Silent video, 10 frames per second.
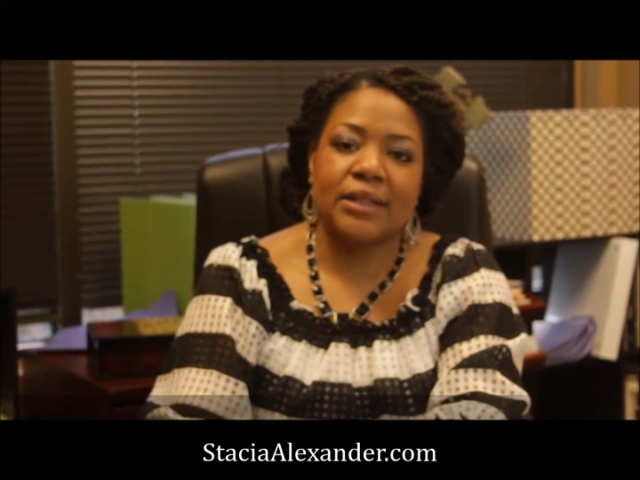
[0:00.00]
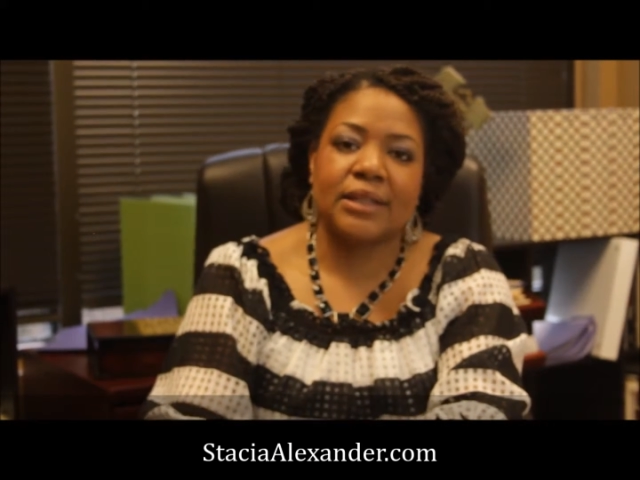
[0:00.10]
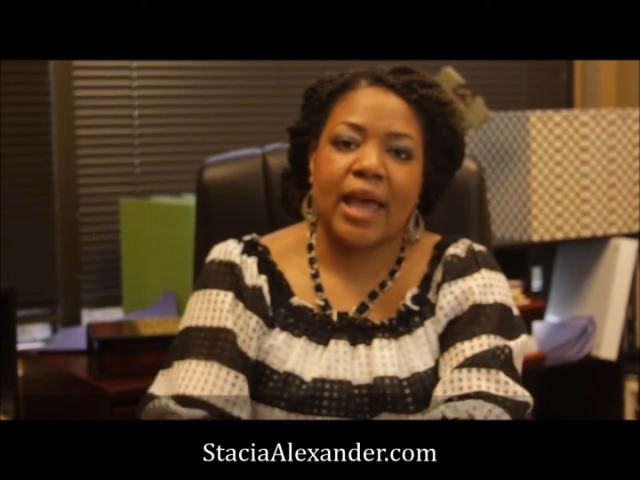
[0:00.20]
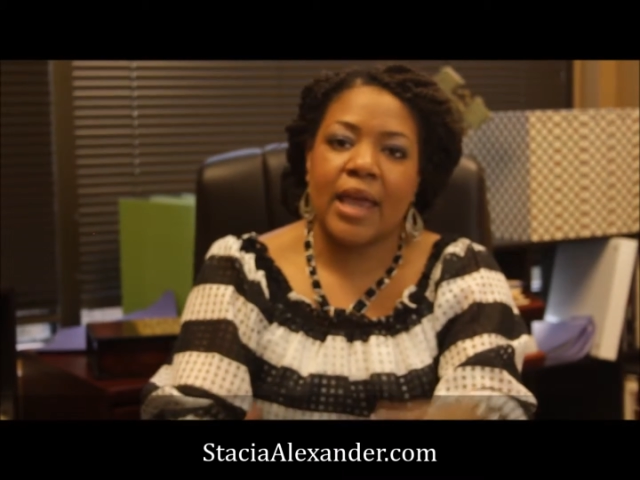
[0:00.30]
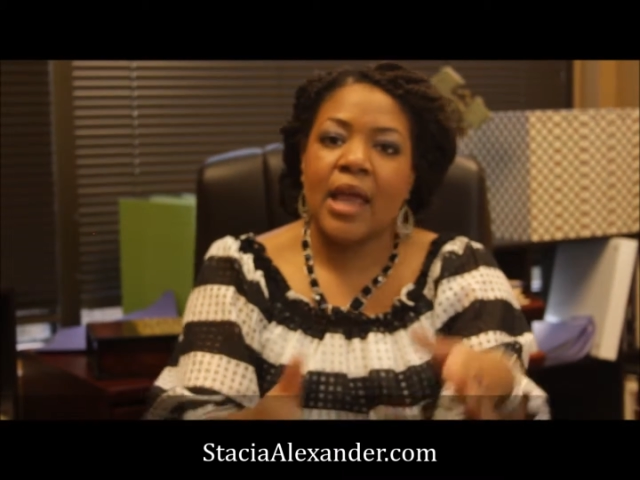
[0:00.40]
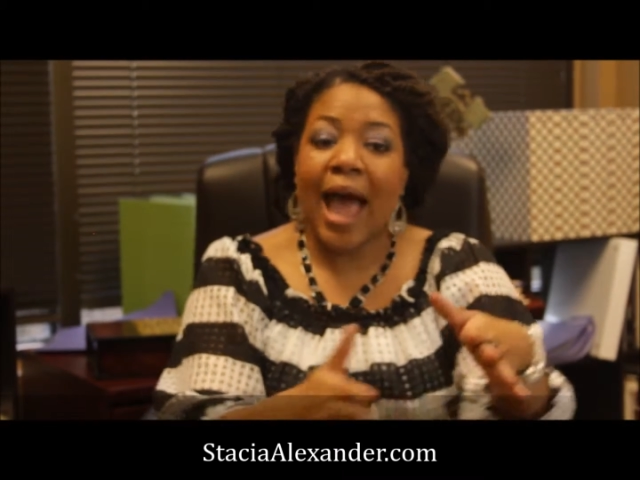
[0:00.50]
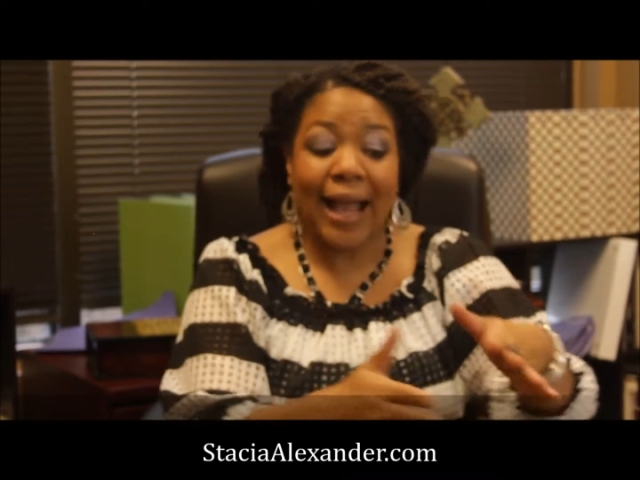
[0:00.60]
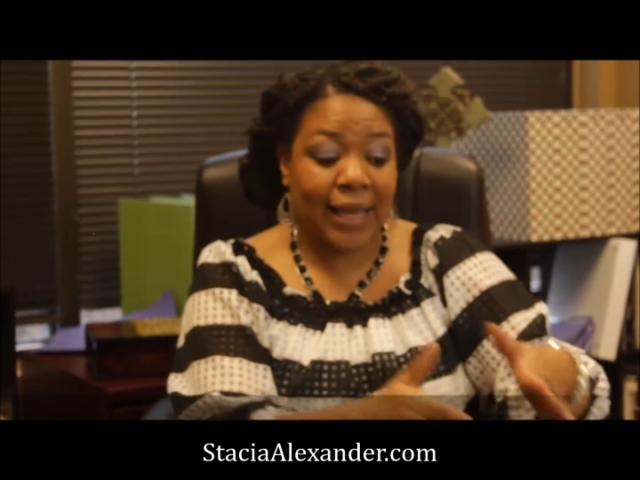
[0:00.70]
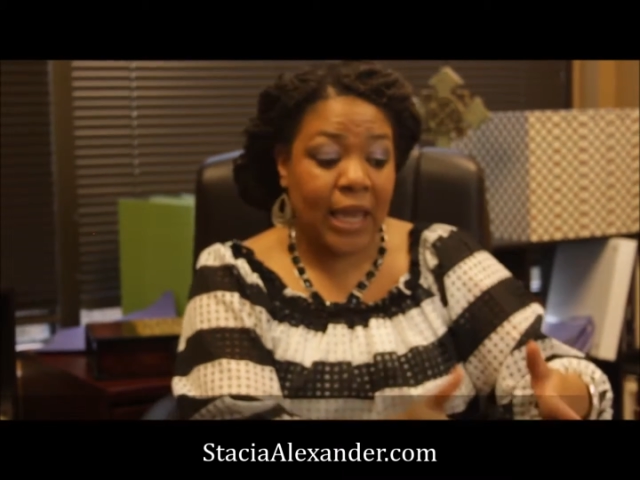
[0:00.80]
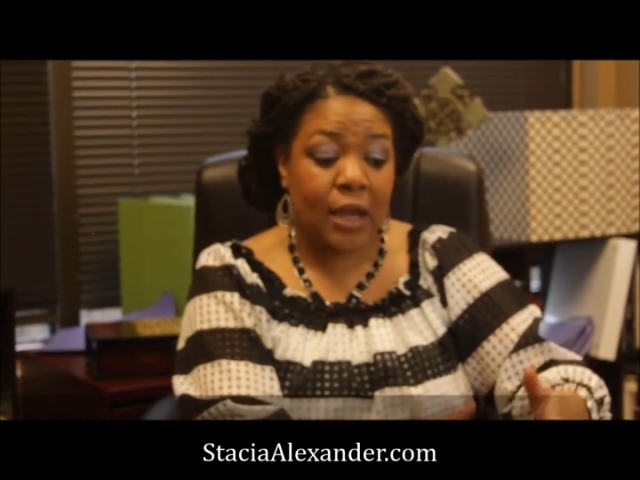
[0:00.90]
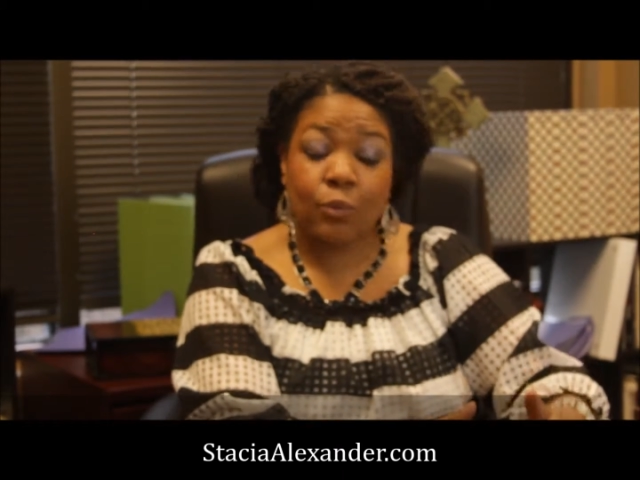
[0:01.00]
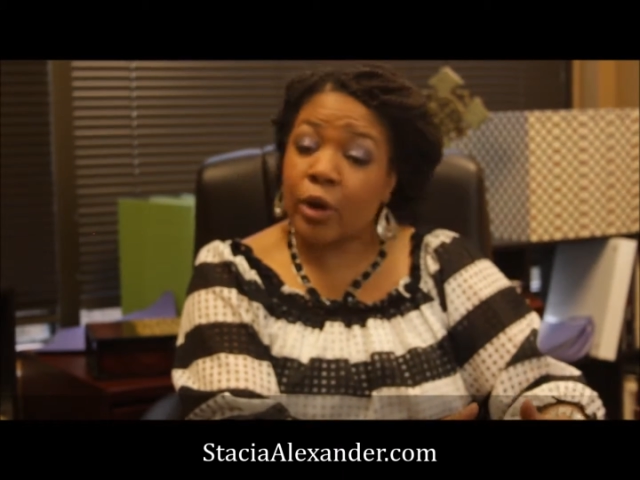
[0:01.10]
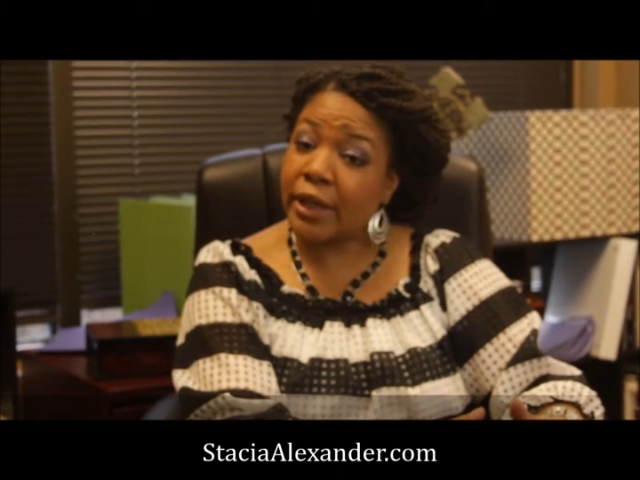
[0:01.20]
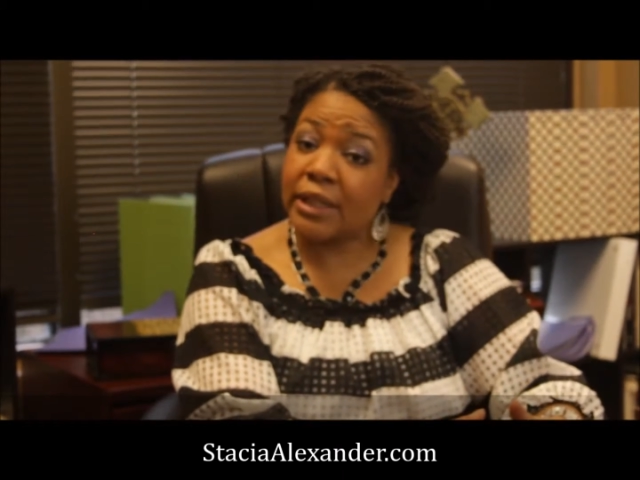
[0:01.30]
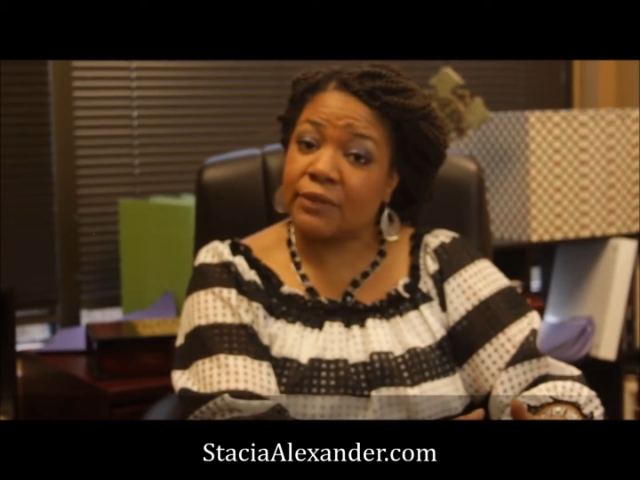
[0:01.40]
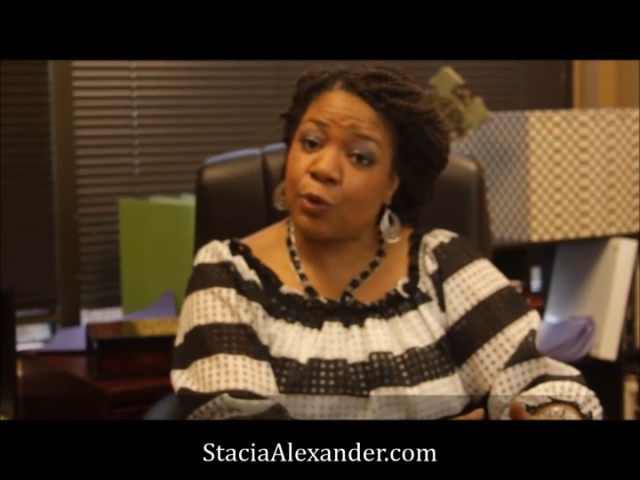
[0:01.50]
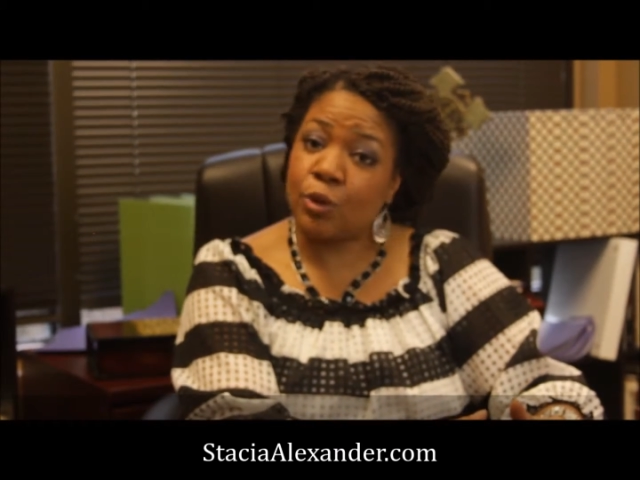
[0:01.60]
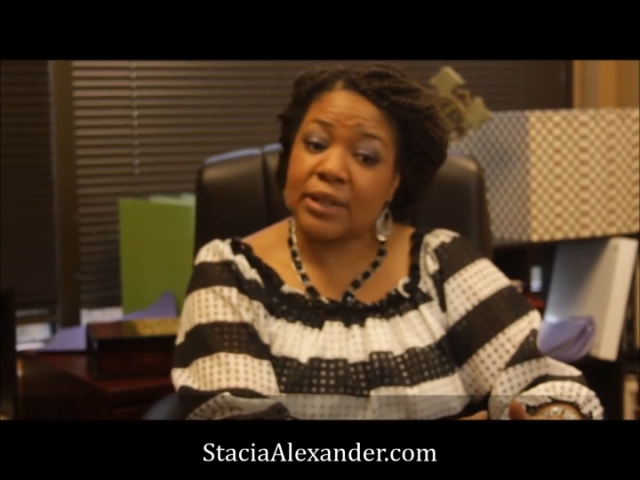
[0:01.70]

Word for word: and say, I can work in this full